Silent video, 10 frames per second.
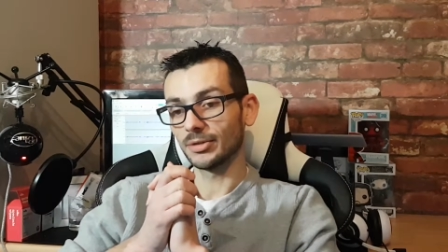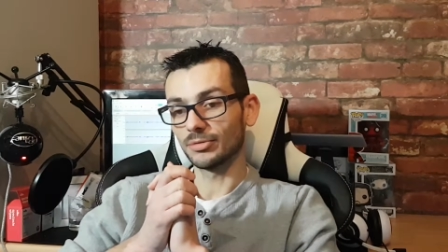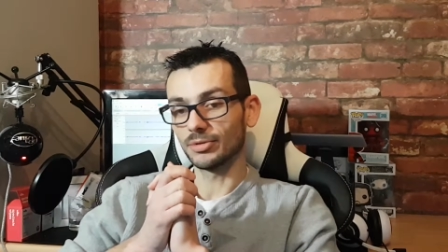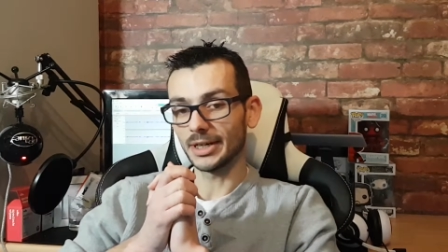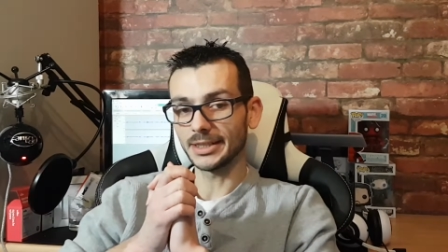
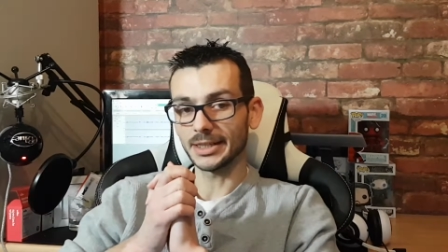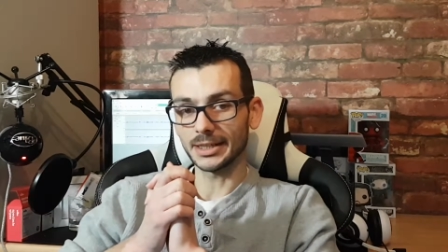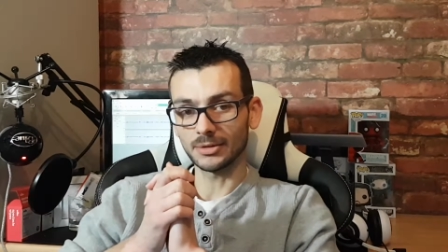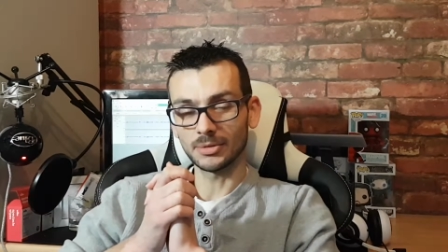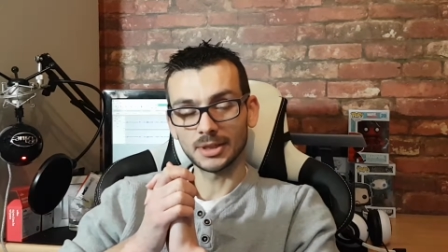Right
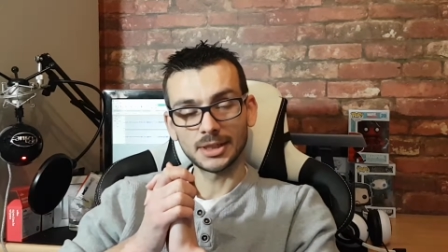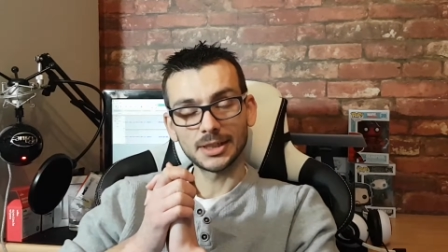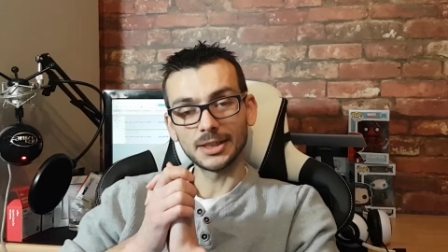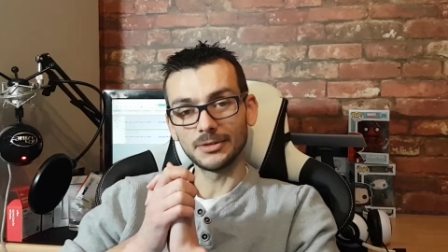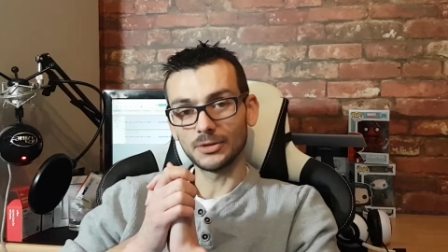now,
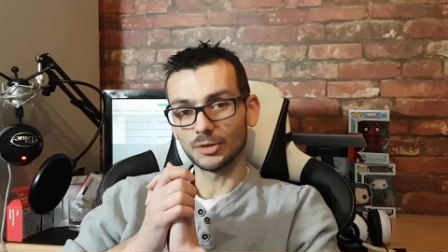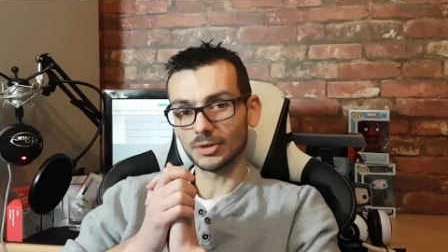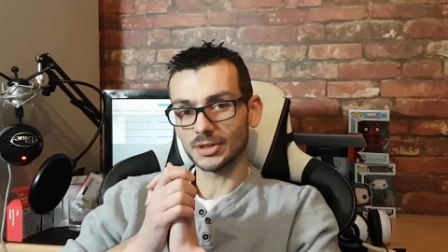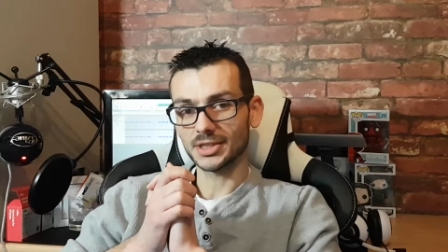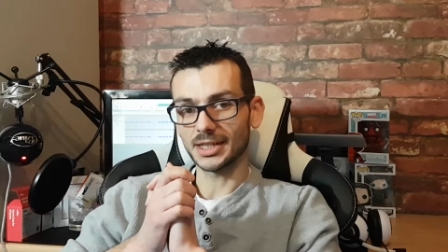if
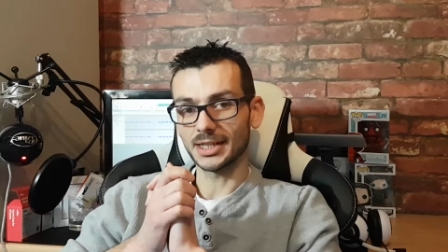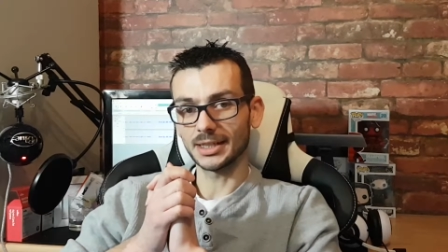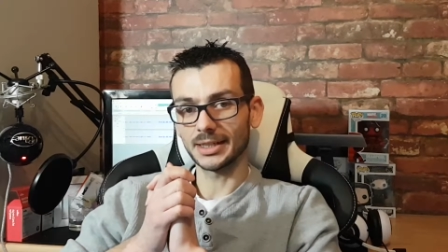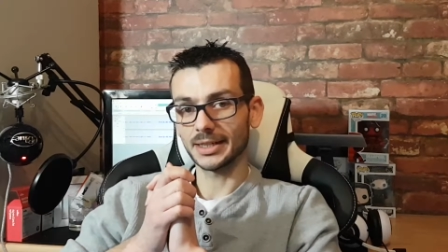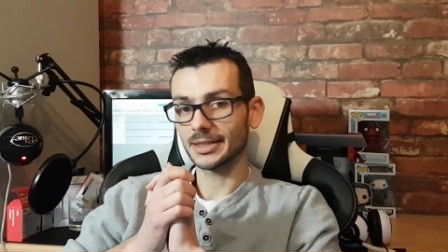you're on
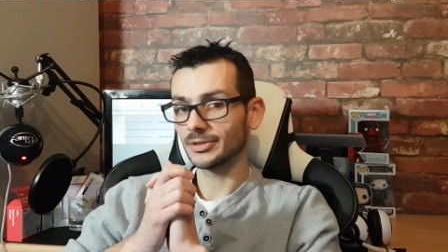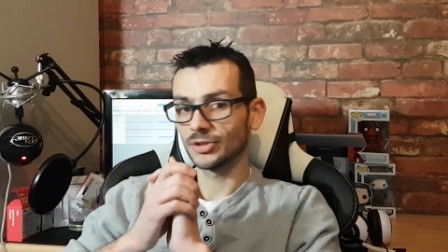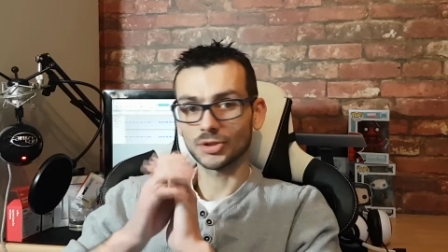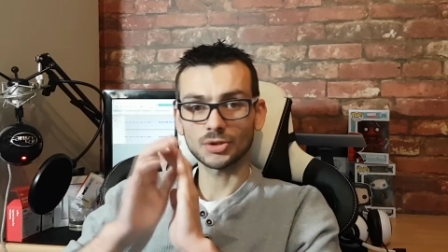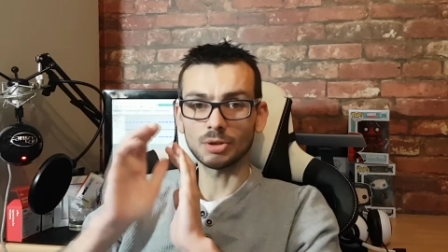Skylake,
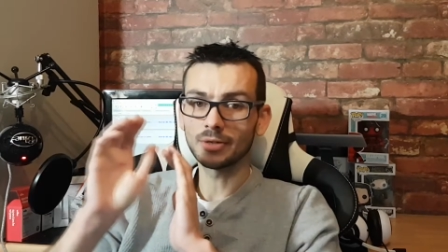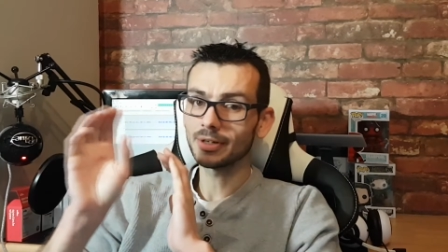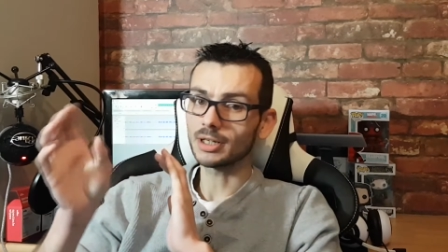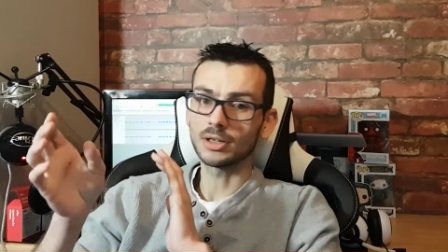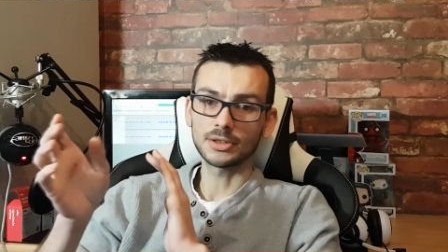just
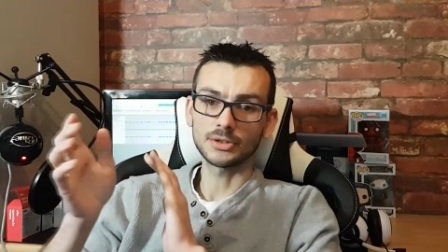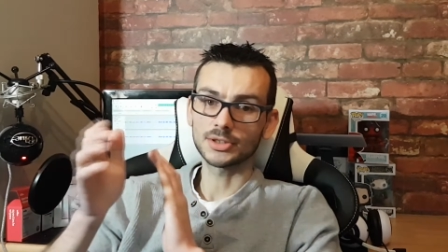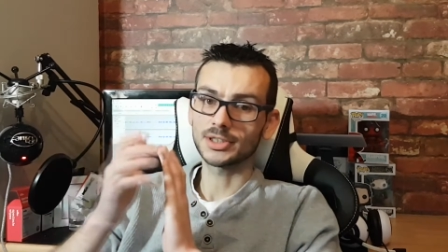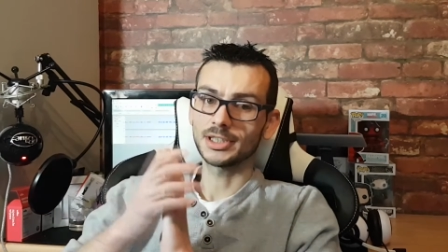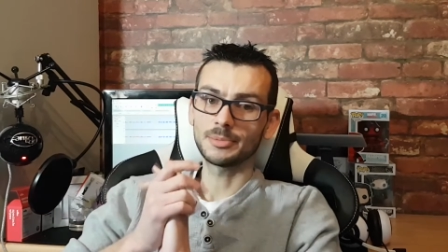overclock
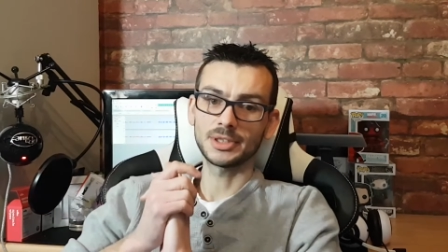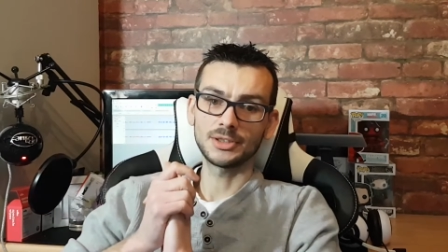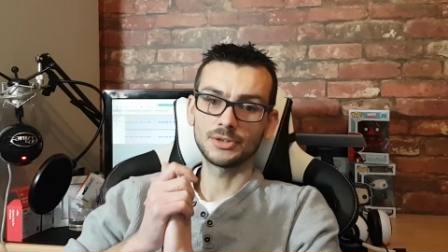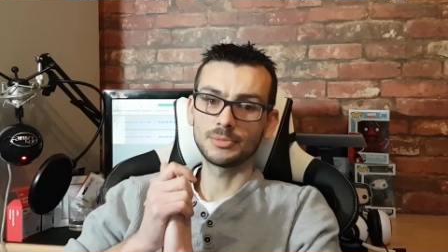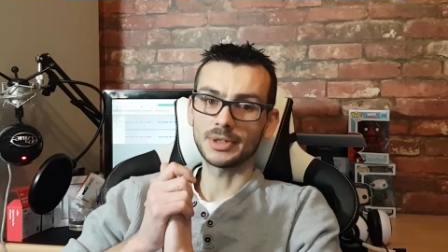your
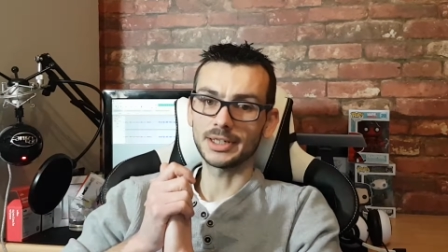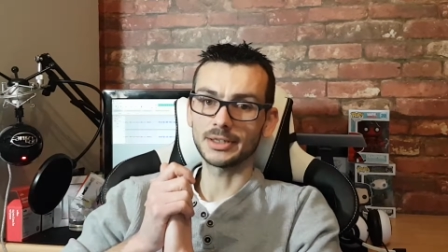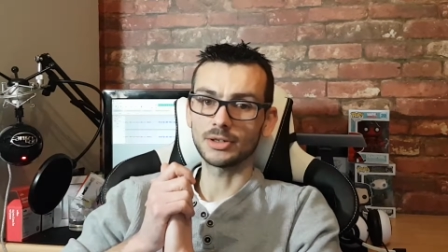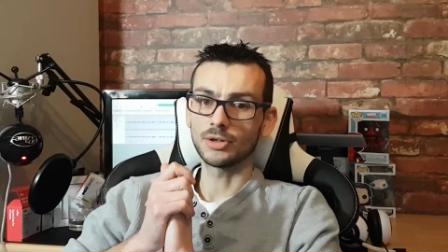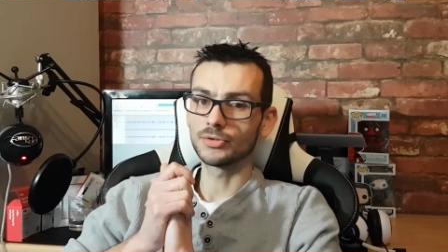CPU by
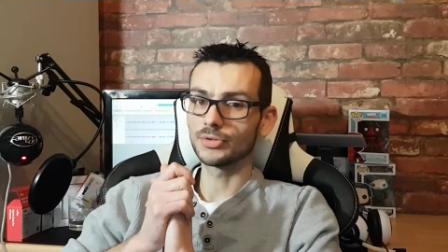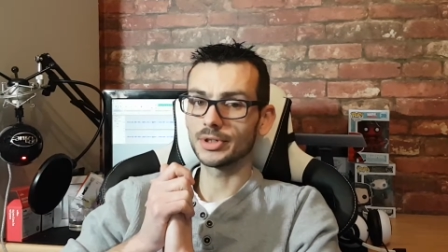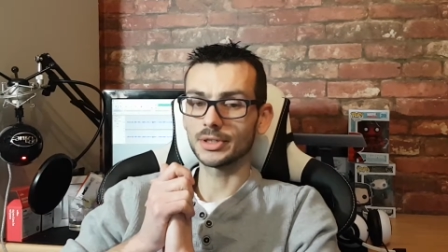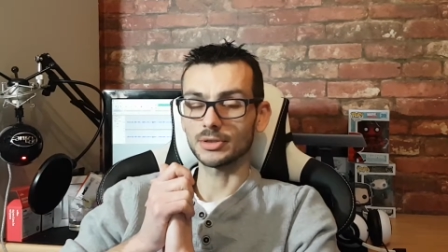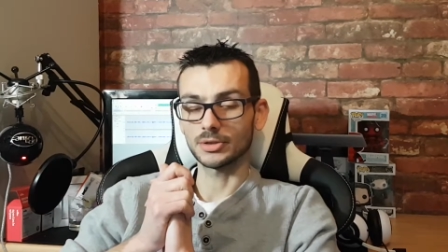
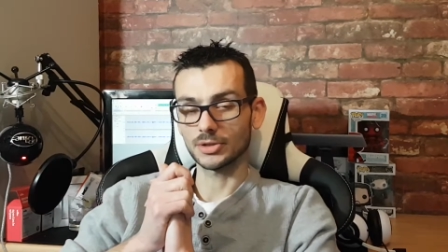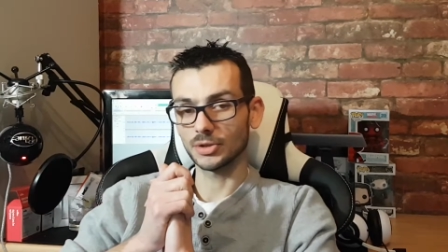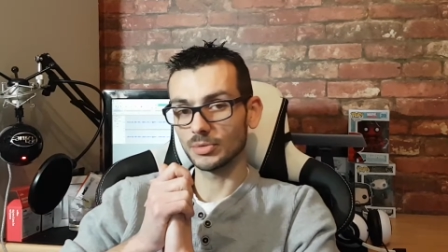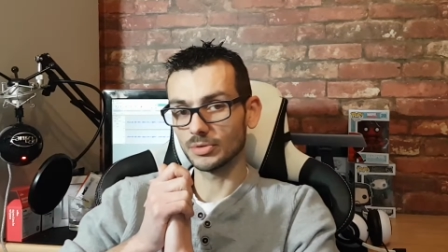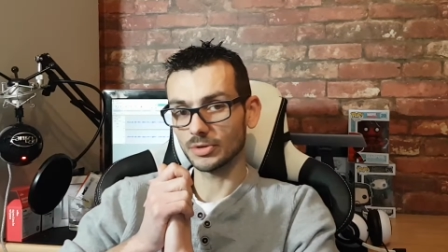100 or
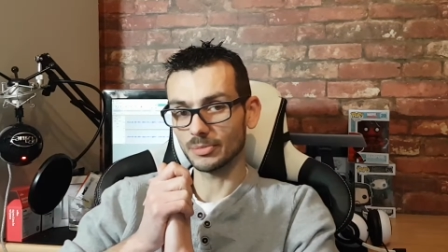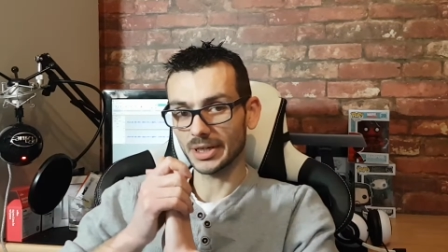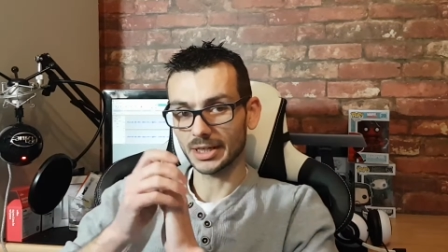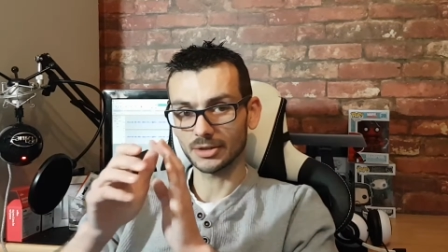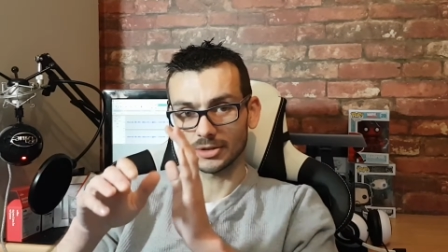200
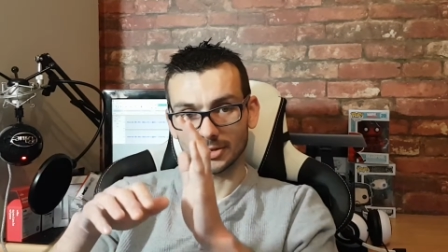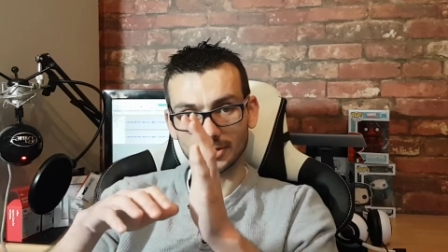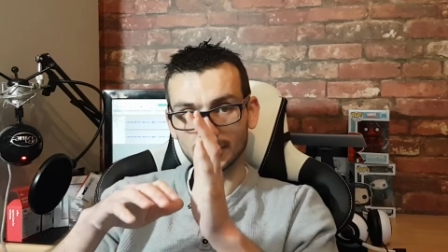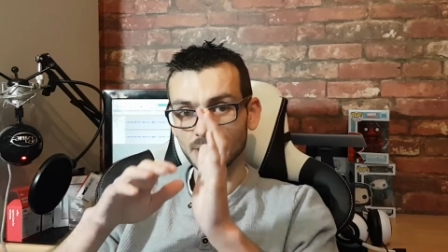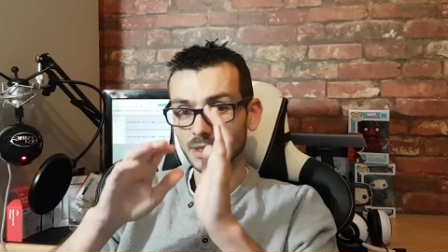
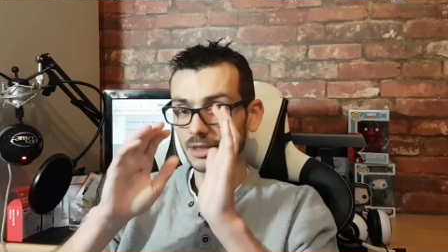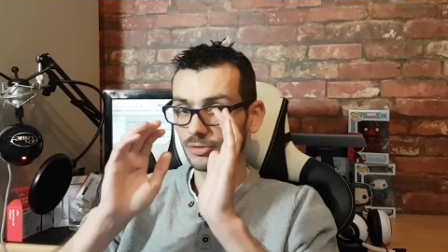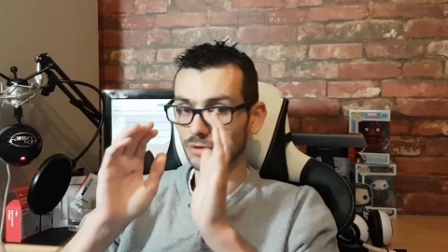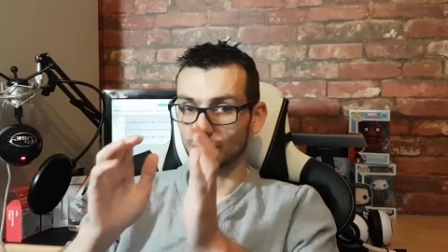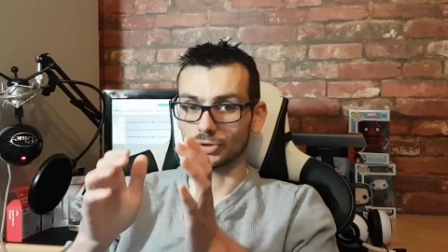megahertz
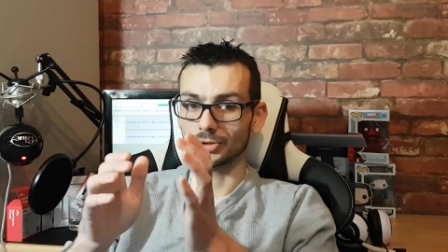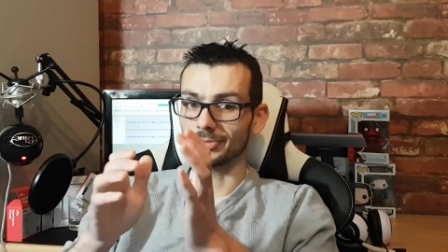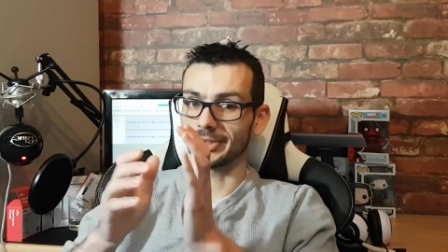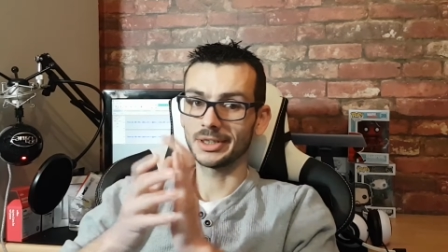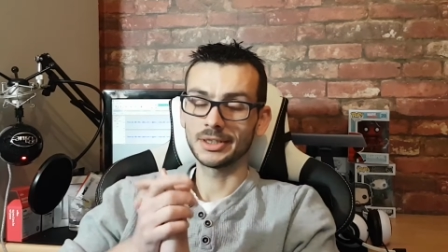and trust
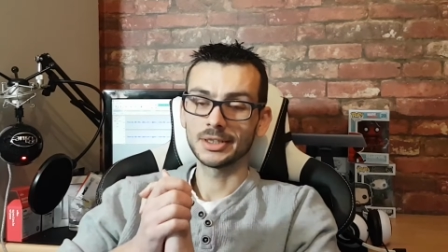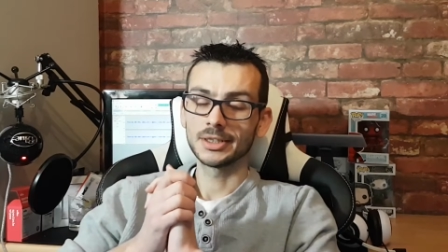me,